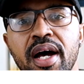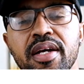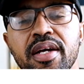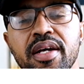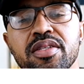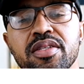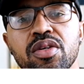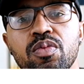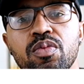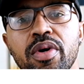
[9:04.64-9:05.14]

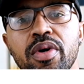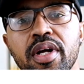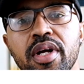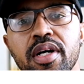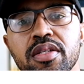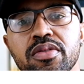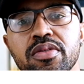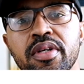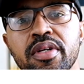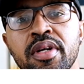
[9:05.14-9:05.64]
ISO
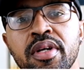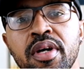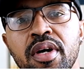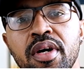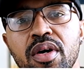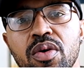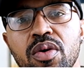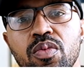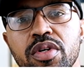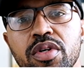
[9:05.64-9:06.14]
100,
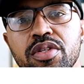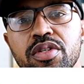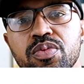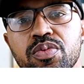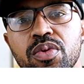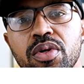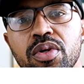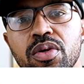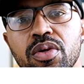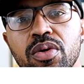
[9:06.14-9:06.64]
which
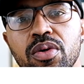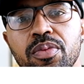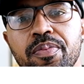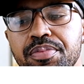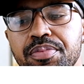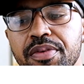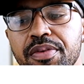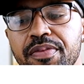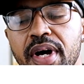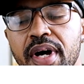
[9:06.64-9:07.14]
will
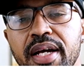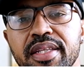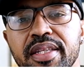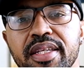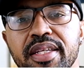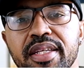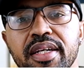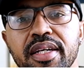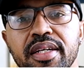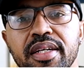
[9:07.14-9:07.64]
provide
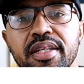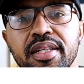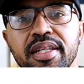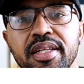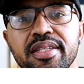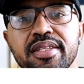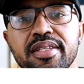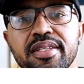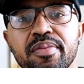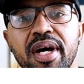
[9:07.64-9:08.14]
the
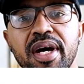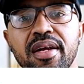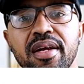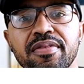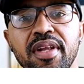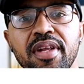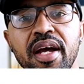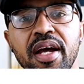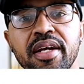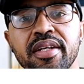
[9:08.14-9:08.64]
least amount
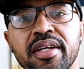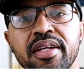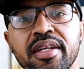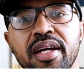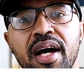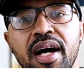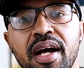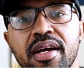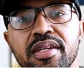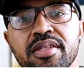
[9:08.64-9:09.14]
of light in
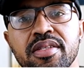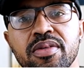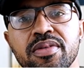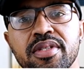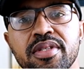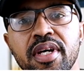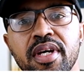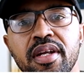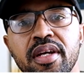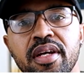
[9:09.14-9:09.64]
the ISO
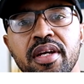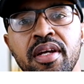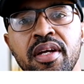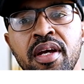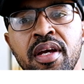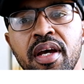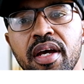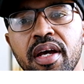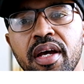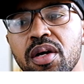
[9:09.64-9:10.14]
setting,
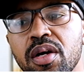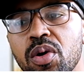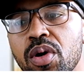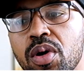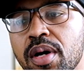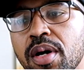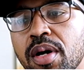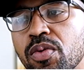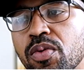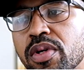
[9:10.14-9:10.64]
and go
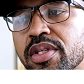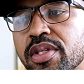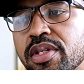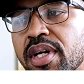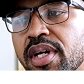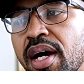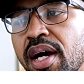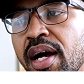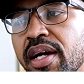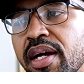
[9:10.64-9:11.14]
upwards
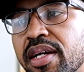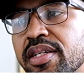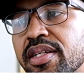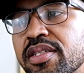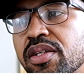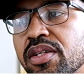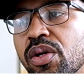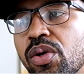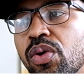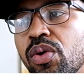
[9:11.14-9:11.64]
to
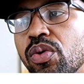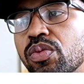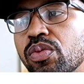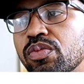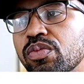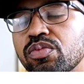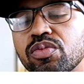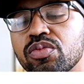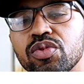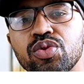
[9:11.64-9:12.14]
ISO
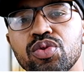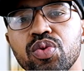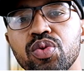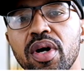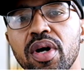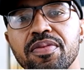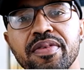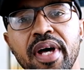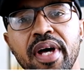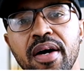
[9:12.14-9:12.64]

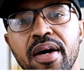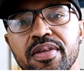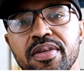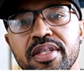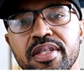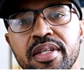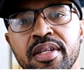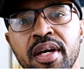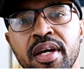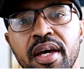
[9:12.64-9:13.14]

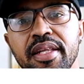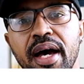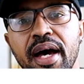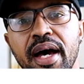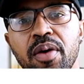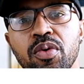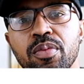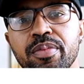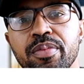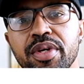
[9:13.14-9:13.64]
12,000, and
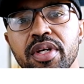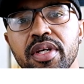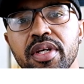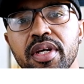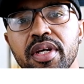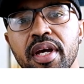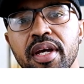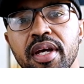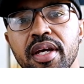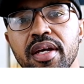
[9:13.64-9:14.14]
that will
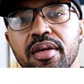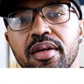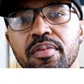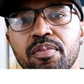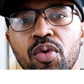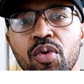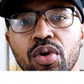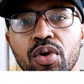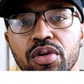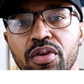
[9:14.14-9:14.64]
be a
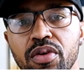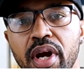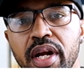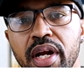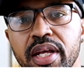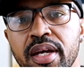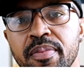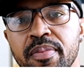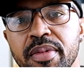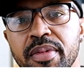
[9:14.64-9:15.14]
more
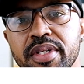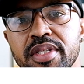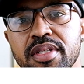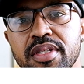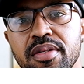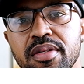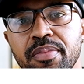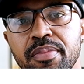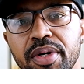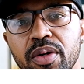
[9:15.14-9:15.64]
grainy
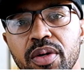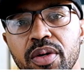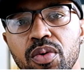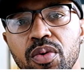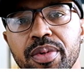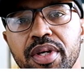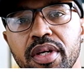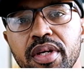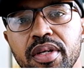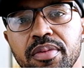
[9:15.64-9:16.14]
image, but it will
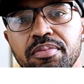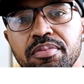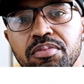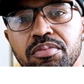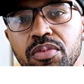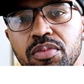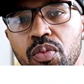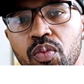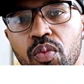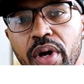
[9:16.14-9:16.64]
be
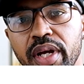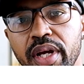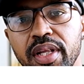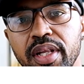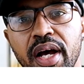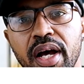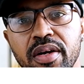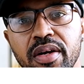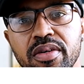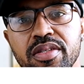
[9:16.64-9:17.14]
way
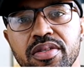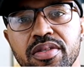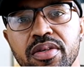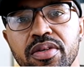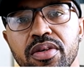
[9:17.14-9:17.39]
lighter. So